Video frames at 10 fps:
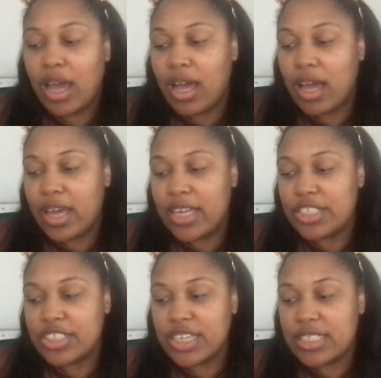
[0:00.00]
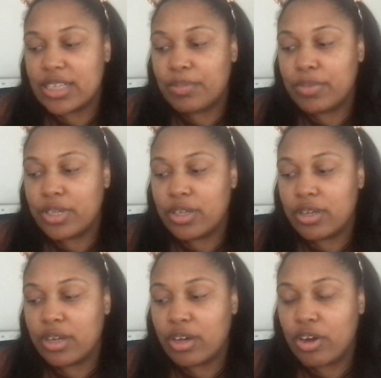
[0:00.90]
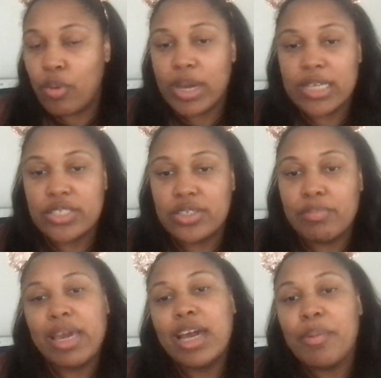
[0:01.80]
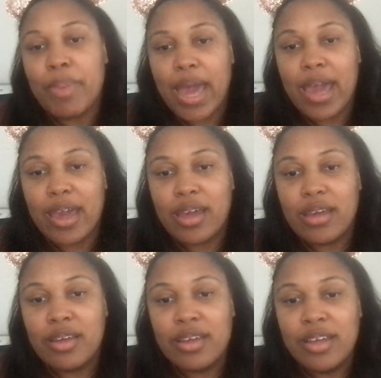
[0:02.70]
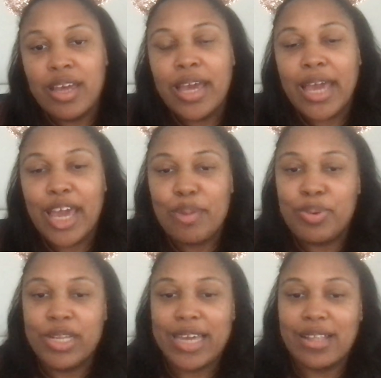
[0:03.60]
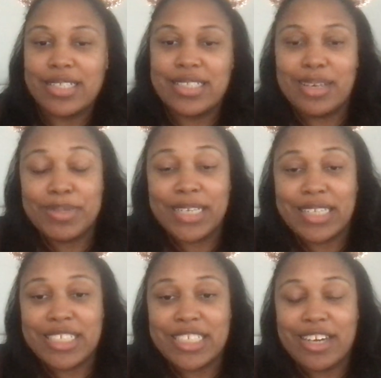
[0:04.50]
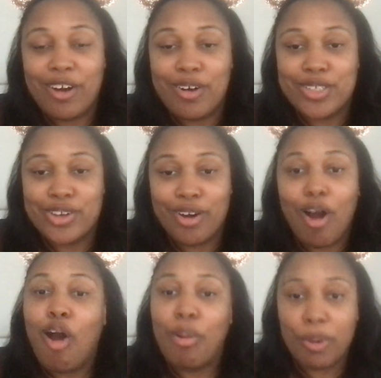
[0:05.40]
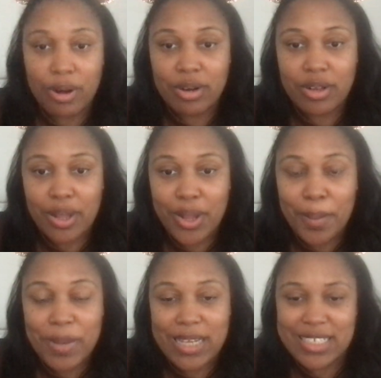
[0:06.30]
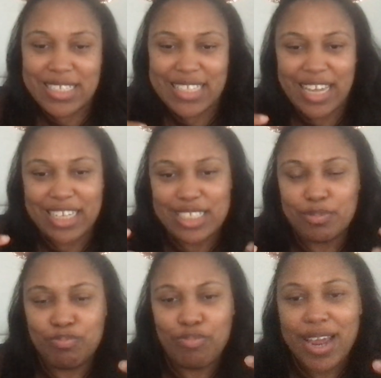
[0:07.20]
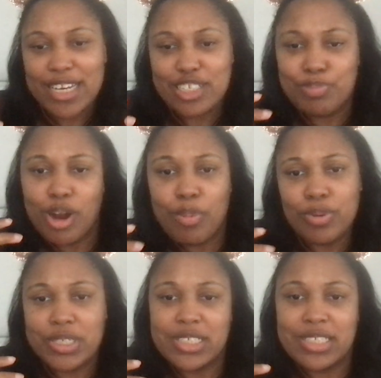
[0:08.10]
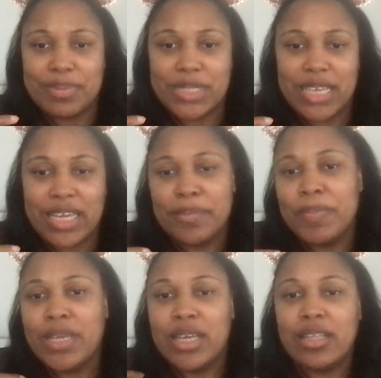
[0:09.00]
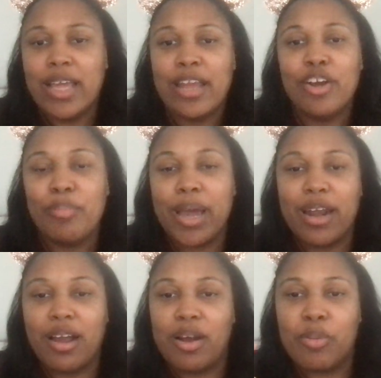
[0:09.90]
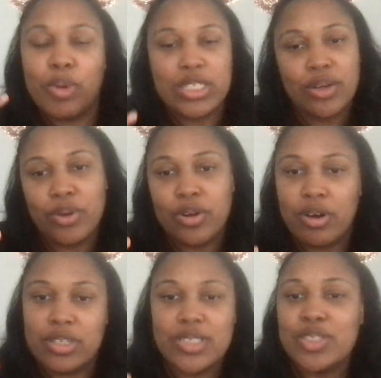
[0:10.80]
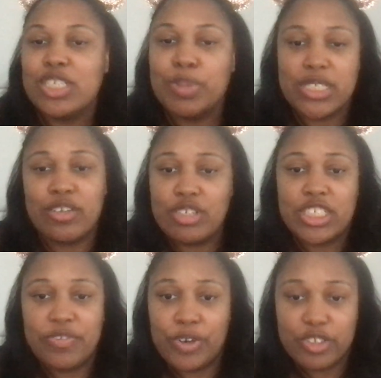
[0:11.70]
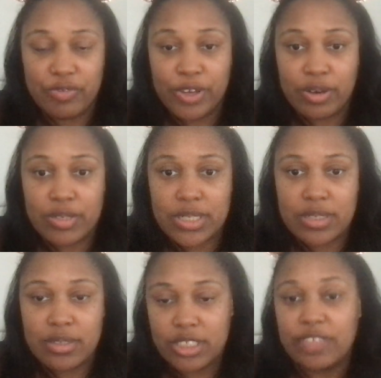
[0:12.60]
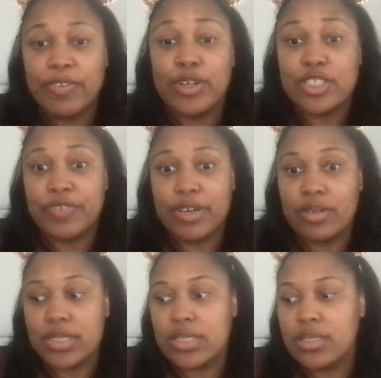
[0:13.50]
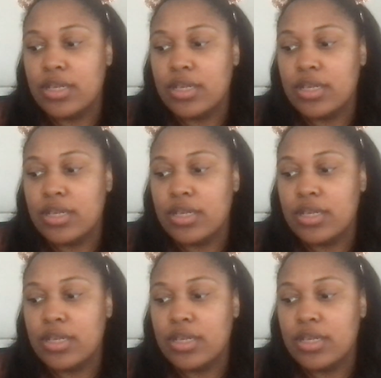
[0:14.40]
And she ends up going into the makeup bag and pulling out this lipstick that she calls her armor, because it's like this reddish purplish lipstick that no matter what's going on, as soon as she puts it on, she feels fierce. She feels fierce.